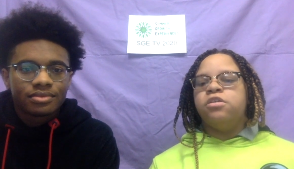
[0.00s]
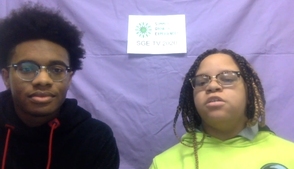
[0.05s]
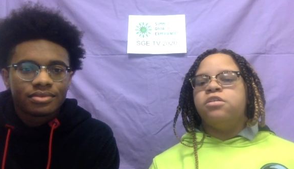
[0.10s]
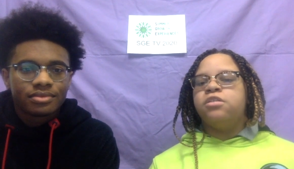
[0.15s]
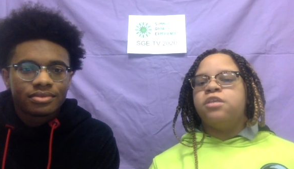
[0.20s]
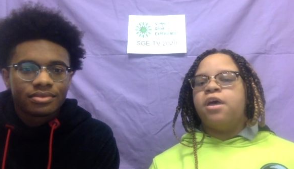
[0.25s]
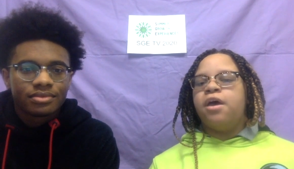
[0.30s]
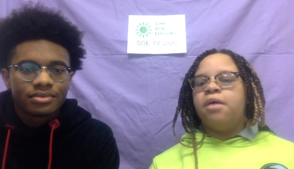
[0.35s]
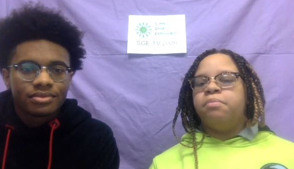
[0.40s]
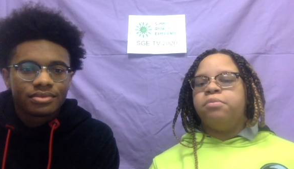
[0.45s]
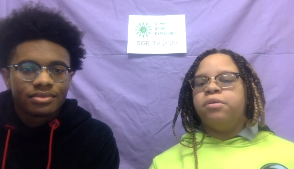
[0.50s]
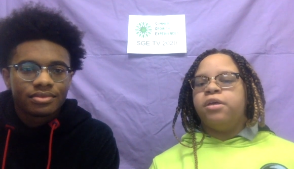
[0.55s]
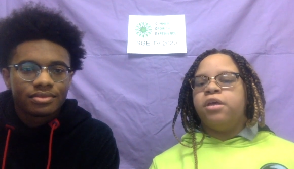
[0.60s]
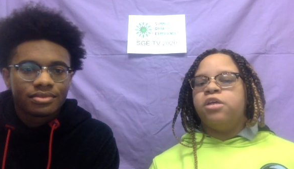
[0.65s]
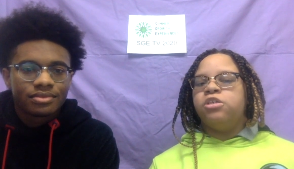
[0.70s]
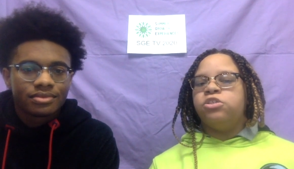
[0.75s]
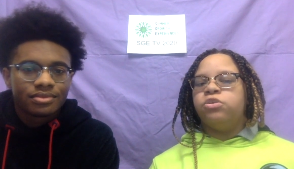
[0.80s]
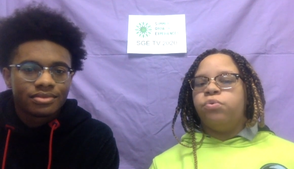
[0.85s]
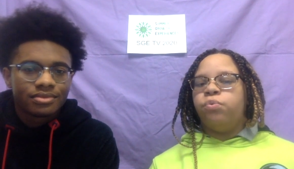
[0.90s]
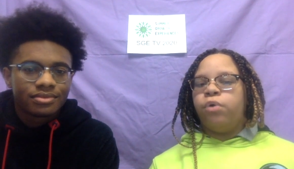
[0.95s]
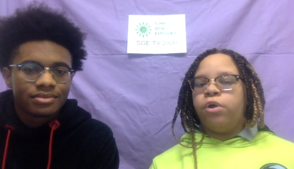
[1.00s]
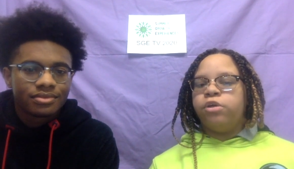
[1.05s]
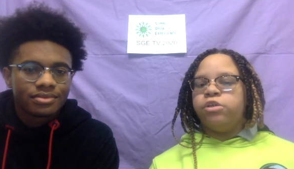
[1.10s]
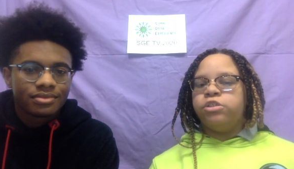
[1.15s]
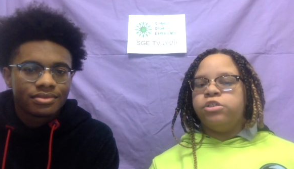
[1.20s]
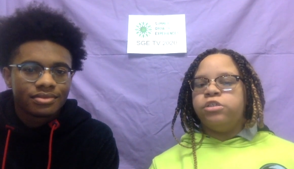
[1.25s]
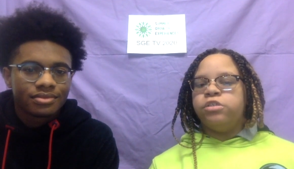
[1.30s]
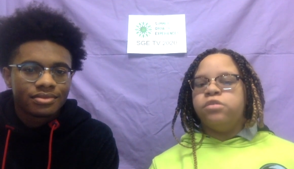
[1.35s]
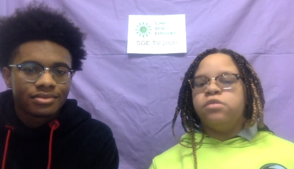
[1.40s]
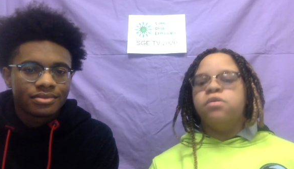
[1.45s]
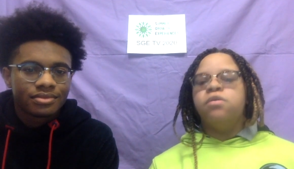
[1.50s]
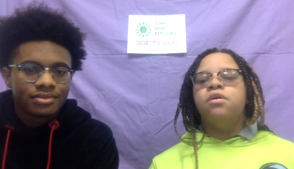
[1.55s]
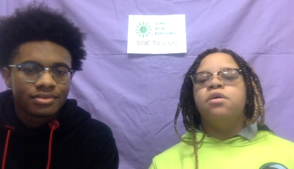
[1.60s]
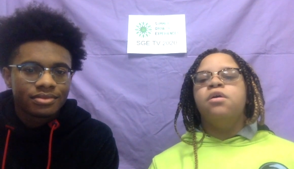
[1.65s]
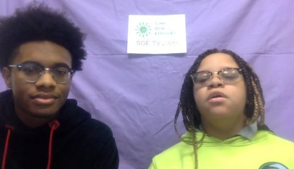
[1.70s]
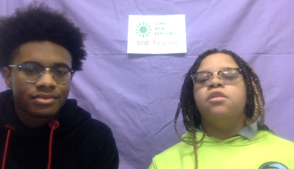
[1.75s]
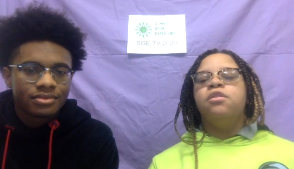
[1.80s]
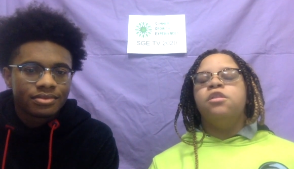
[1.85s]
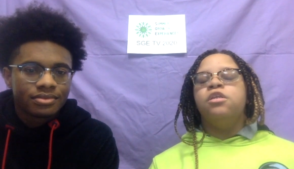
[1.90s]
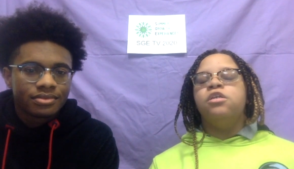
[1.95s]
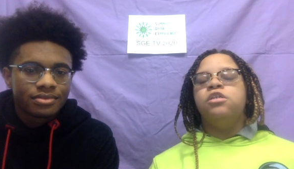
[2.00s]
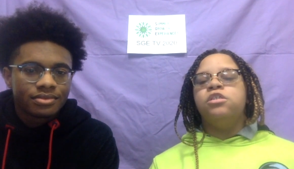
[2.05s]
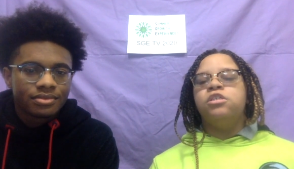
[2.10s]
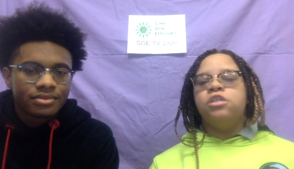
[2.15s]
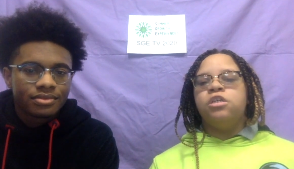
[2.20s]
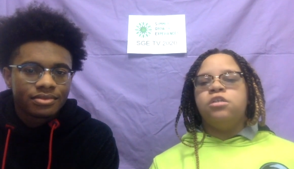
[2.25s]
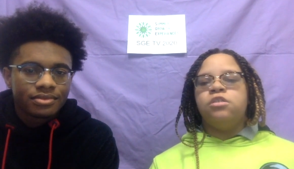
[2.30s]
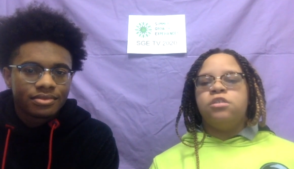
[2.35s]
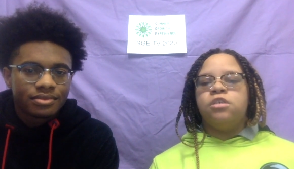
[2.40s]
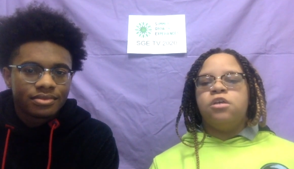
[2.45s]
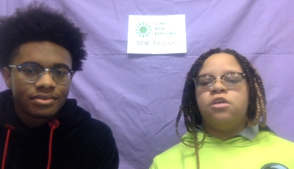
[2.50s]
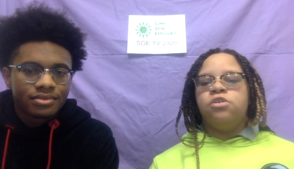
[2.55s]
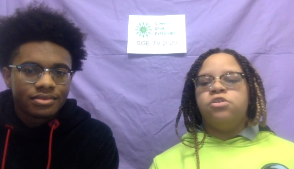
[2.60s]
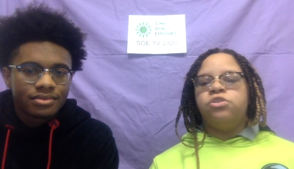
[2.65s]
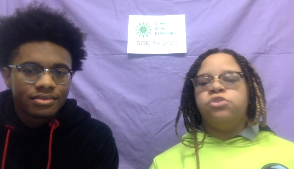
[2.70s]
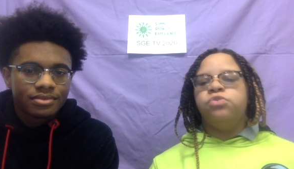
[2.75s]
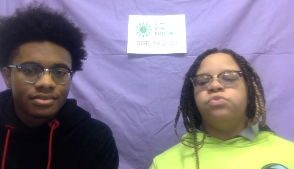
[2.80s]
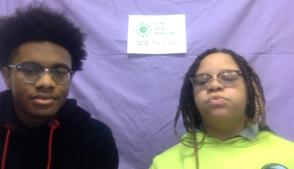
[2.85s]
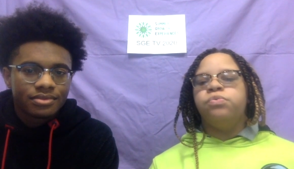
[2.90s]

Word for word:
Speaker 1: is the application worksheet. This sheet tells you